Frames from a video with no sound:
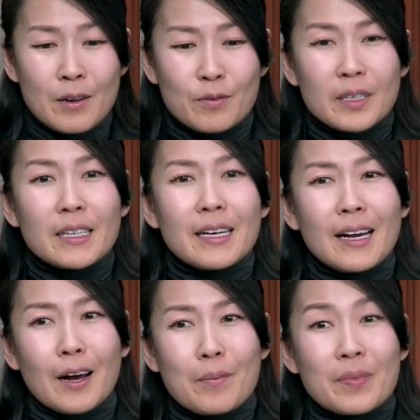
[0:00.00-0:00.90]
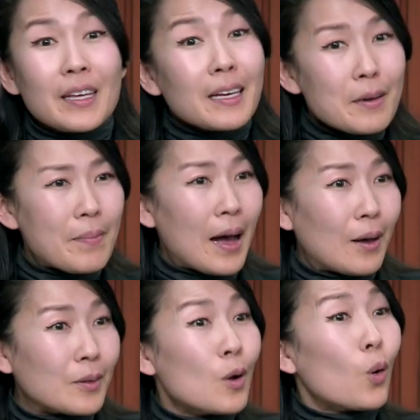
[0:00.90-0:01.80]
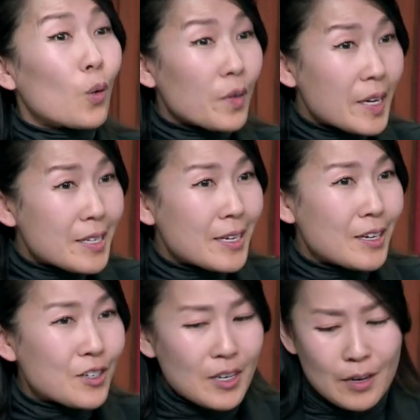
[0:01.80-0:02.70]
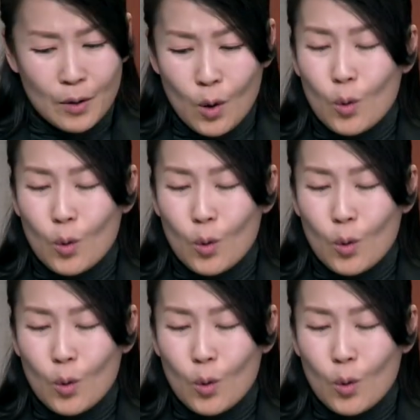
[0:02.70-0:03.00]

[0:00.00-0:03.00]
really um, think about orientation